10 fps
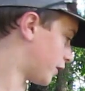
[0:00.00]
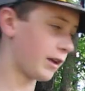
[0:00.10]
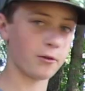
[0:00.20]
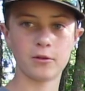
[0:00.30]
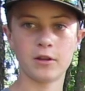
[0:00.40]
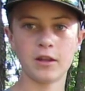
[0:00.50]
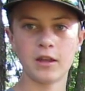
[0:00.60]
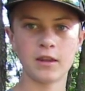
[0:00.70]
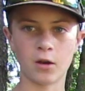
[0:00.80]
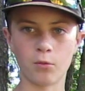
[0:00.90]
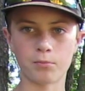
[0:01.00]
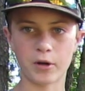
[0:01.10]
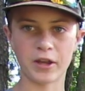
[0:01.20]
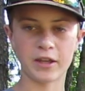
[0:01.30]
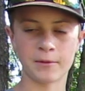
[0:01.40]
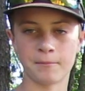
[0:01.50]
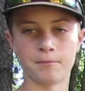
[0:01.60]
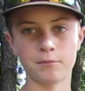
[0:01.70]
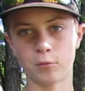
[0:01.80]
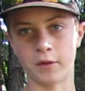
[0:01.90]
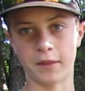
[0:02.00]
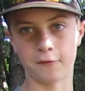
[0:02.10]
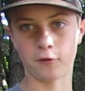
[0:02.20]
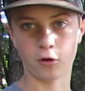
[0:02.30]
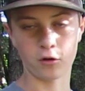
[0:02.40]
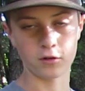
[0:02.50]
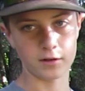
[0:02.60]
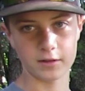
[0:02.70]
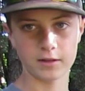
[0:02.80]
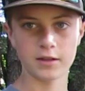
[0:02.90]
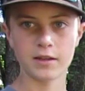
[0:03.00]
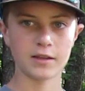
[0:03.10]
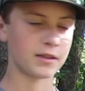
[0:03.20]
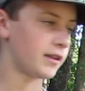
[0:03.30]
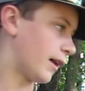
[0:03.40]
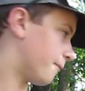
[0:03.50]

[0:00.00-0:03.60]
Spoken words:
they don't break them when they fall. Yeah,